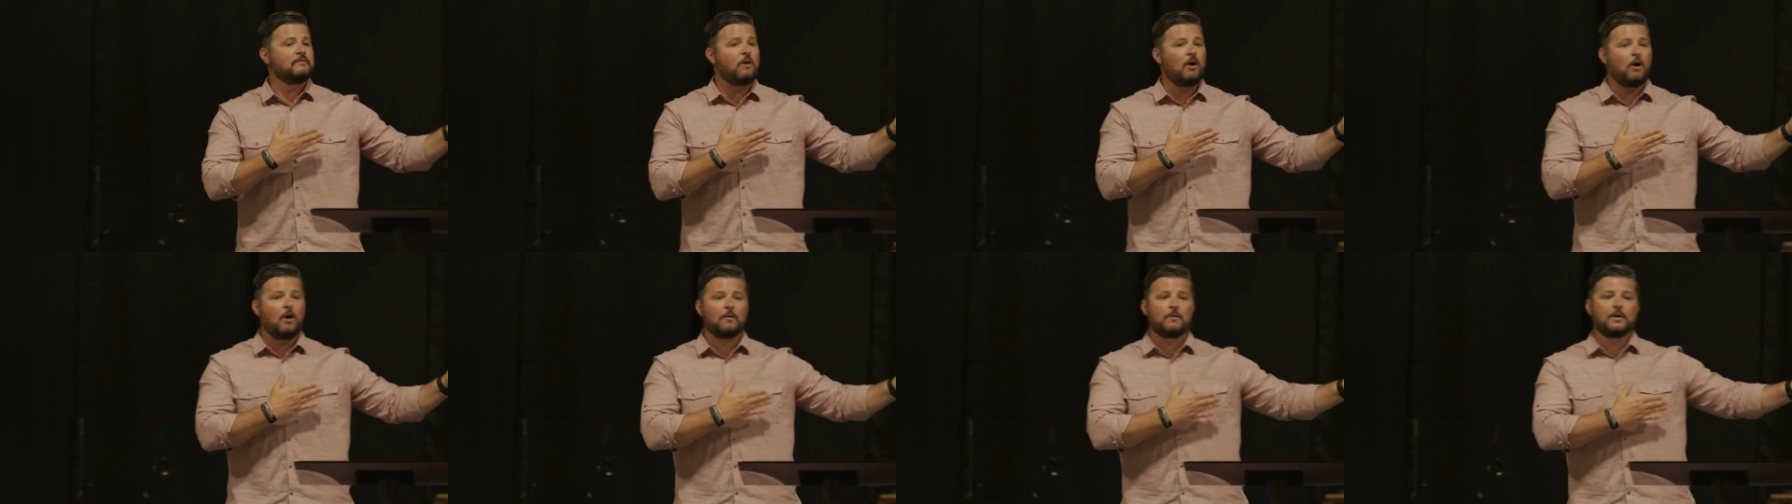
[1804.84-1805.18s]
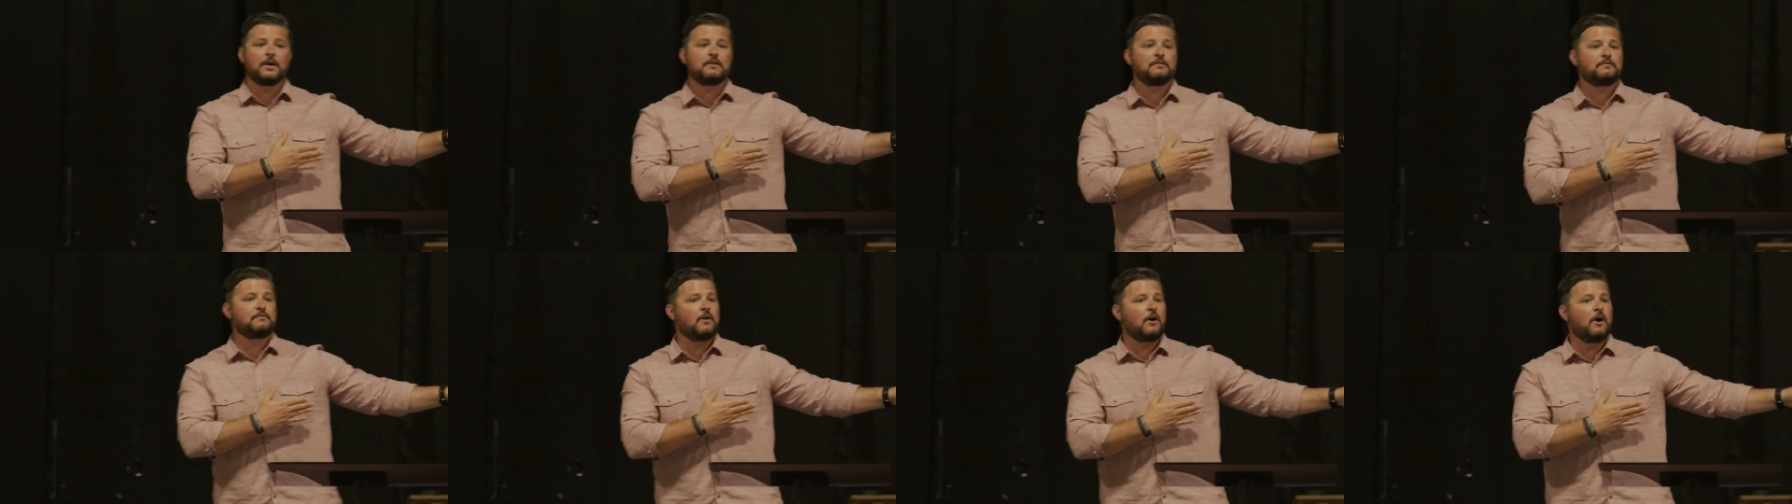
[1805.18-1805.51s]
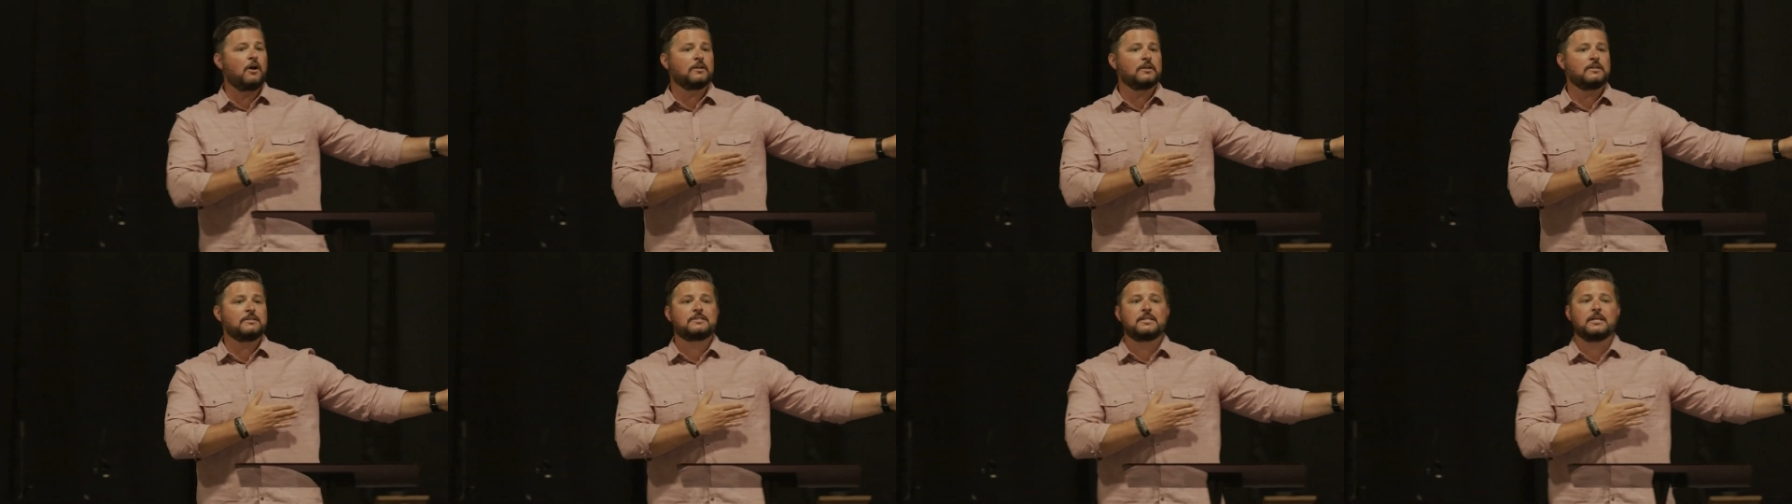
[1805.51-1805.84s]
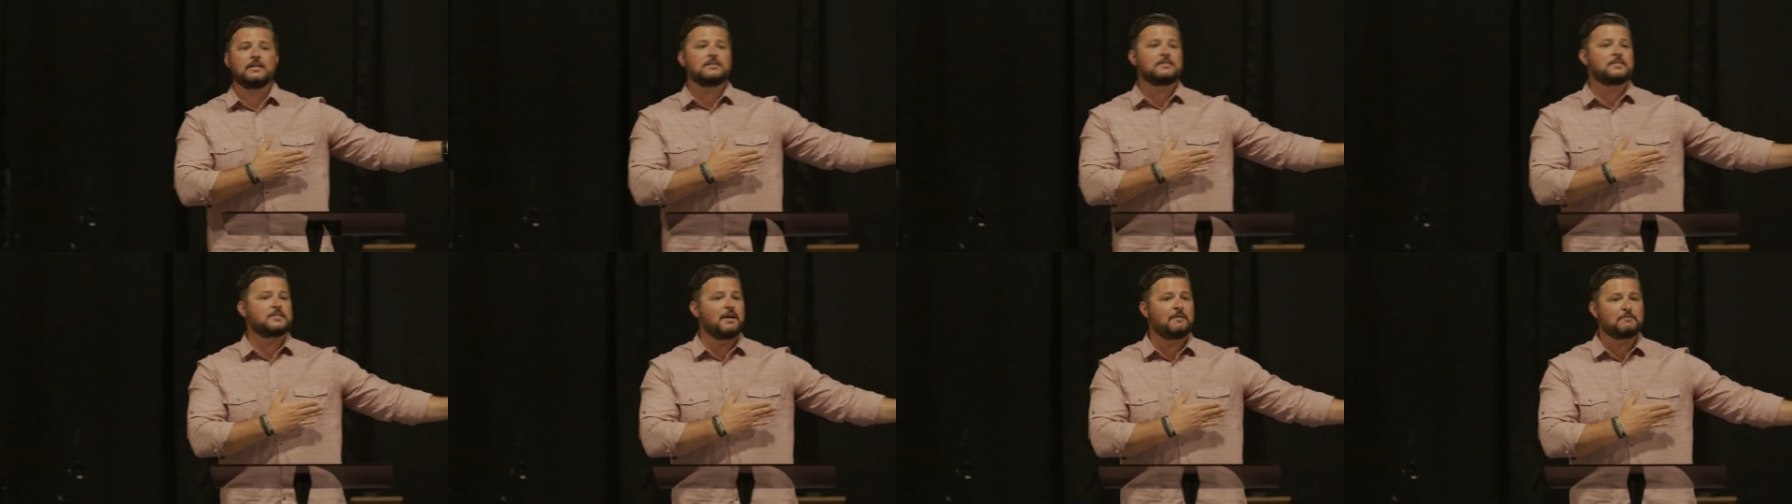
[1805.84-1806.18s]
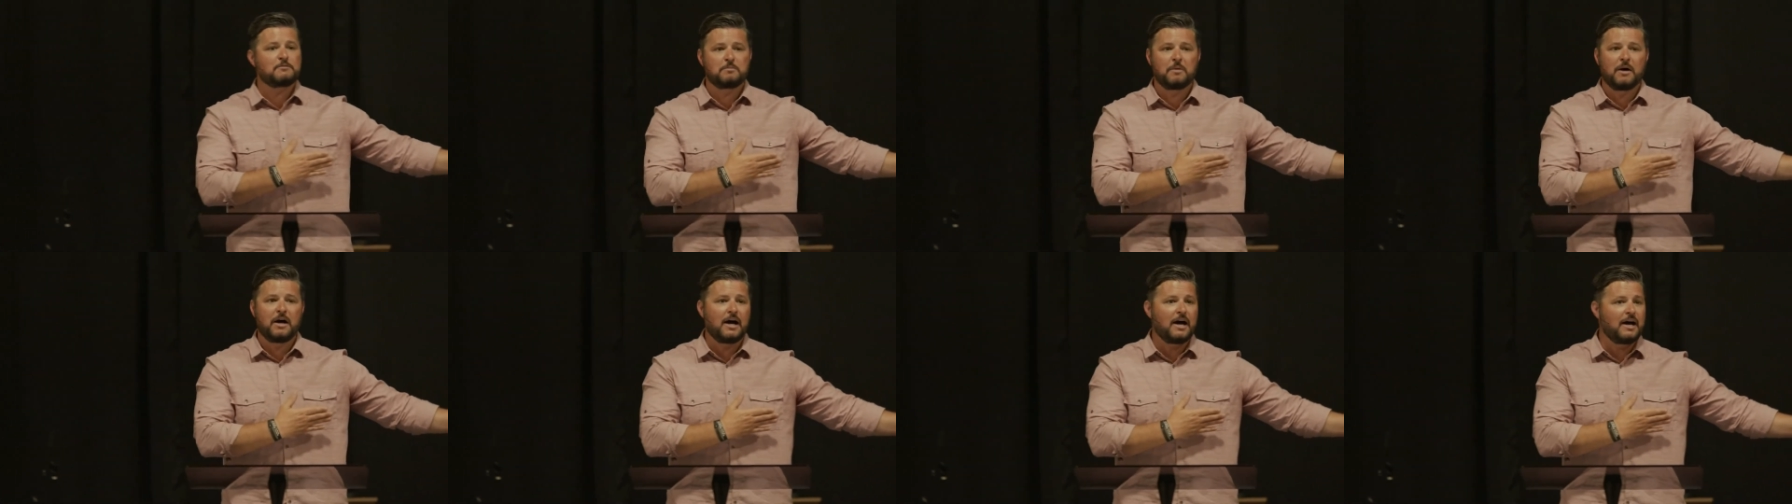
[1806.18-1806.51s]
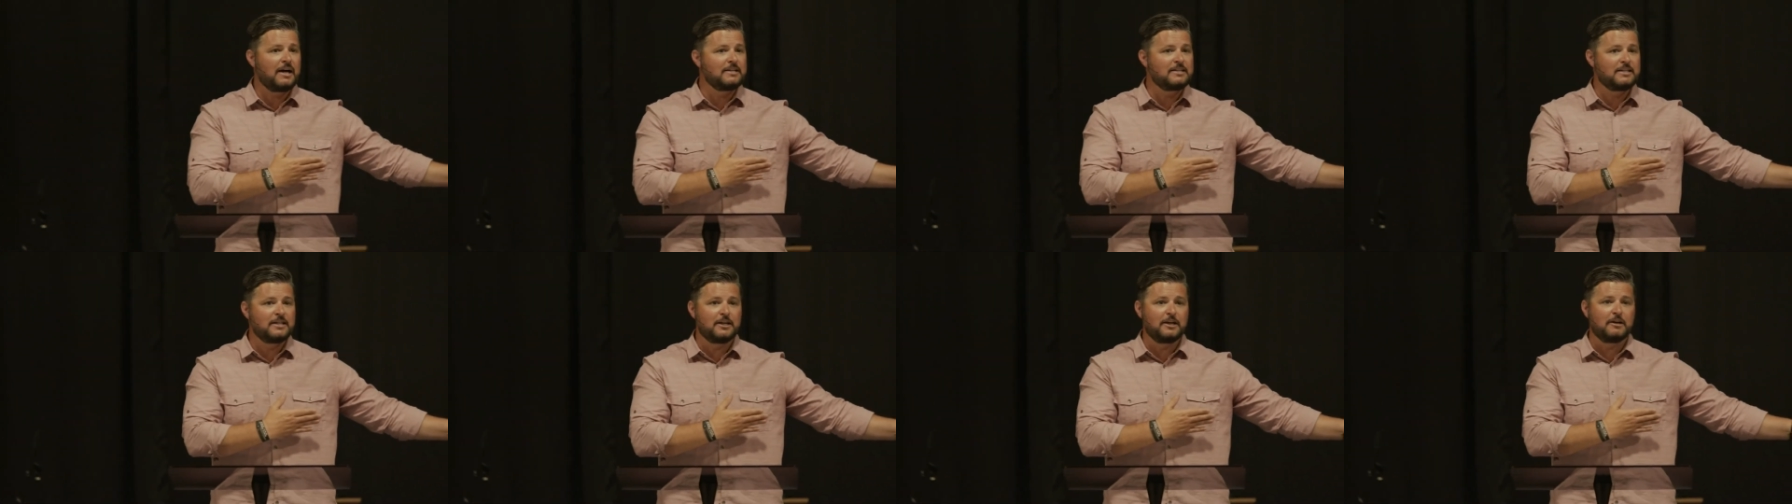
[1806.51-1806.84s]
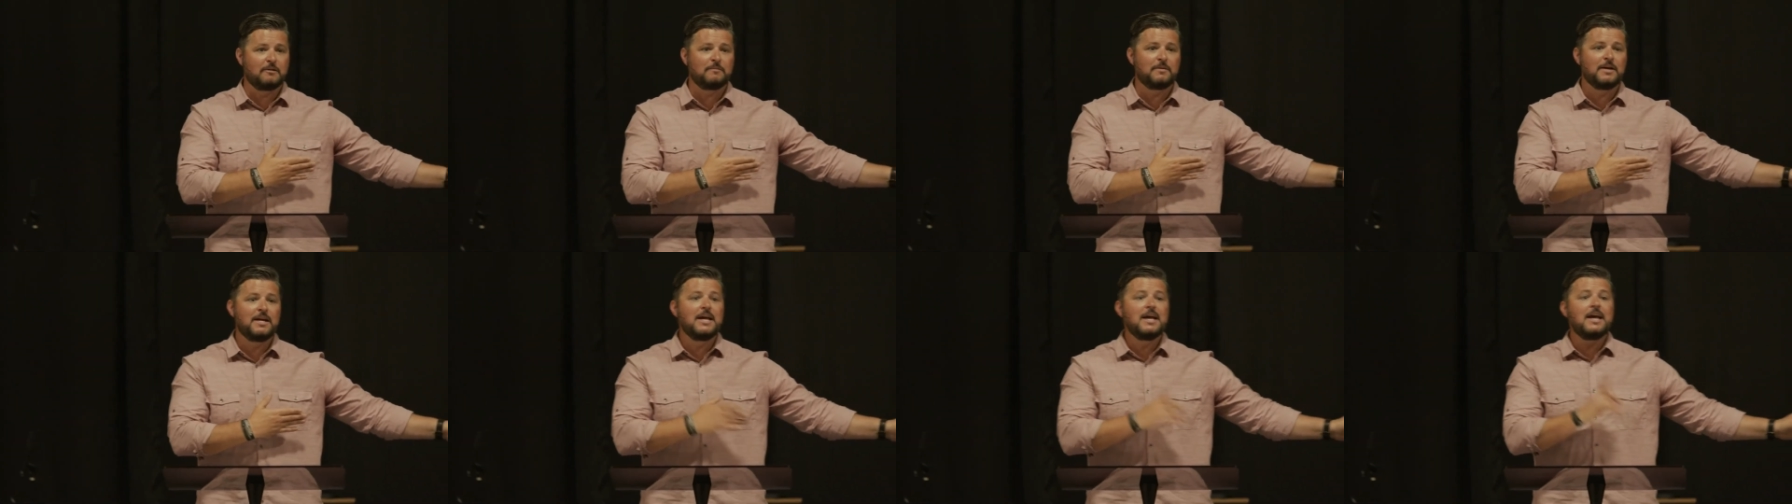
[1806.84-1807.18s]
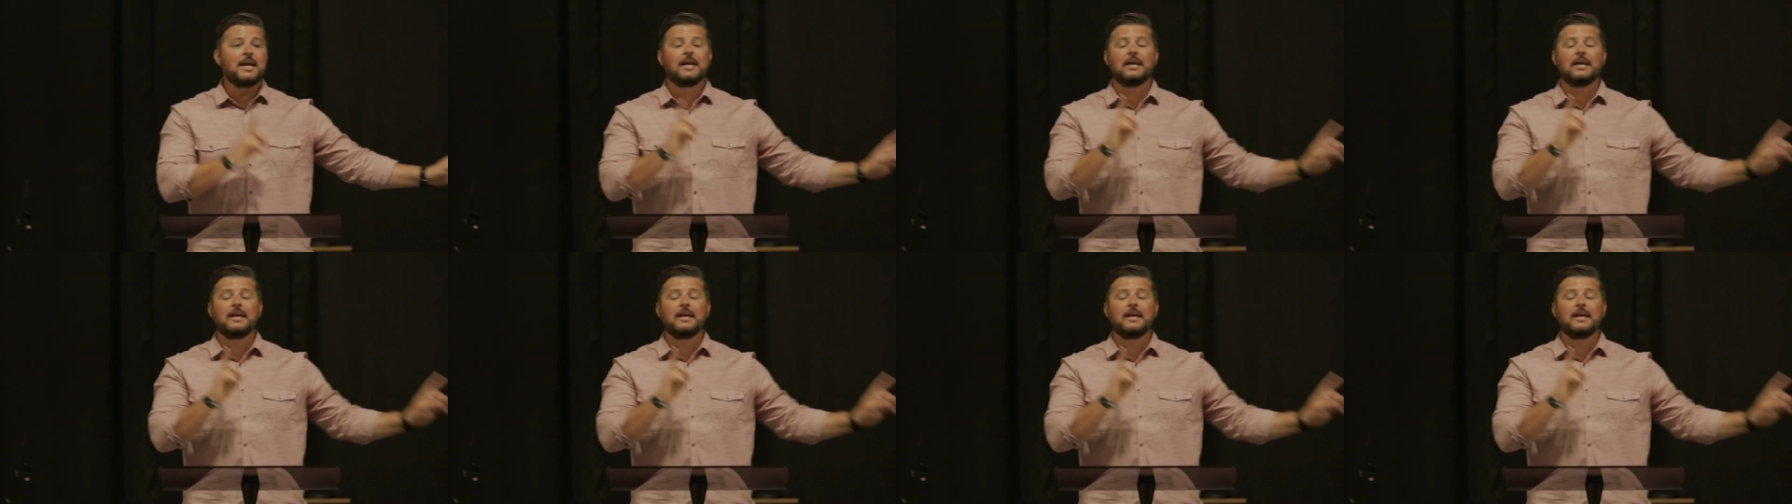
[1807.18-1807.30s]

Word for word: we have already fallen 10 steps behind him.